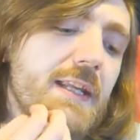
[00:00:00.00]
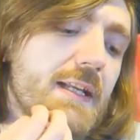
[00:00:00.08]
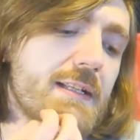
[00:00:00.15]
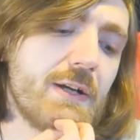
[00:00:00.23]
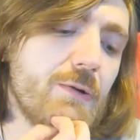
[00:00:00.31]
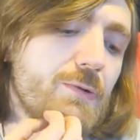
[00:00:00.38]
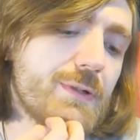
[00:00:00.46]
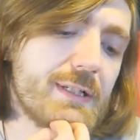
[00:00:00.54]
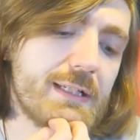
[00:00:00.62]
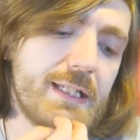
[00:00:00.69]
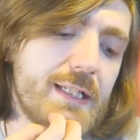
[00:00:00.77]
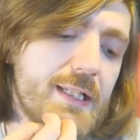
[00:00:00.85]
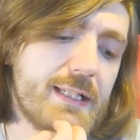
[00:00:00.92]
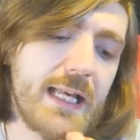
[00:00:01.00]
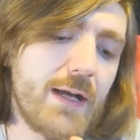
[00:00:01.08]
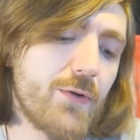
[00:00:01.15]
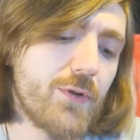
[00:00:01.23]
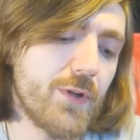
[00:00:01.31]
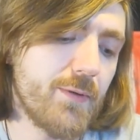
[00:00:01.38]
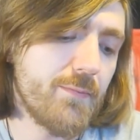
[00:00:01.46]
and they're told to, to
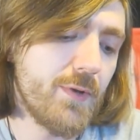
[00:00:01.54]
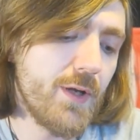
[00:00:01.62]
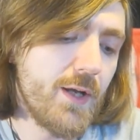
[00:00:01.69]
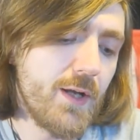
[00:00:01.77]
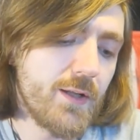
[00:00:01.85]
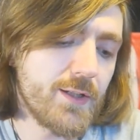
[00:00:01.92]
tell them